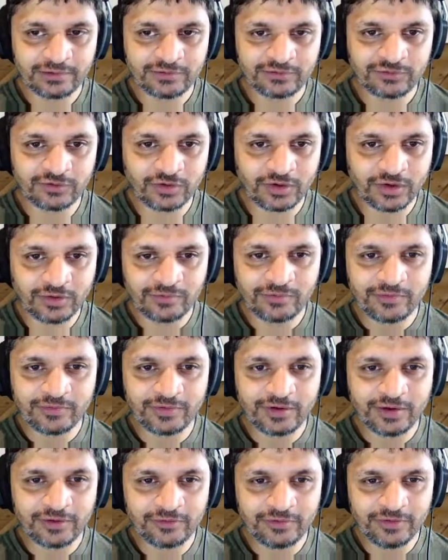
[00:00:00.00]
So
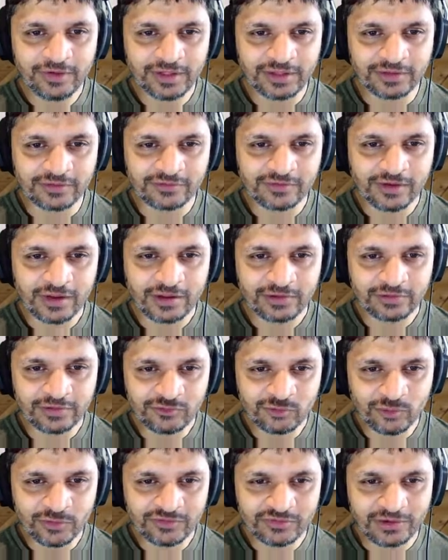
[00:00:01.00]
now look at this.
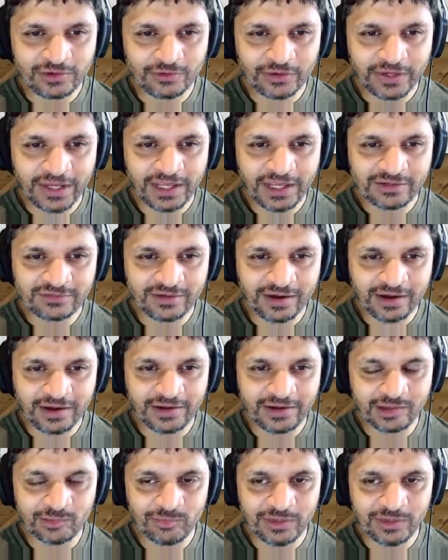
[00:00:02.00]
This was along xi,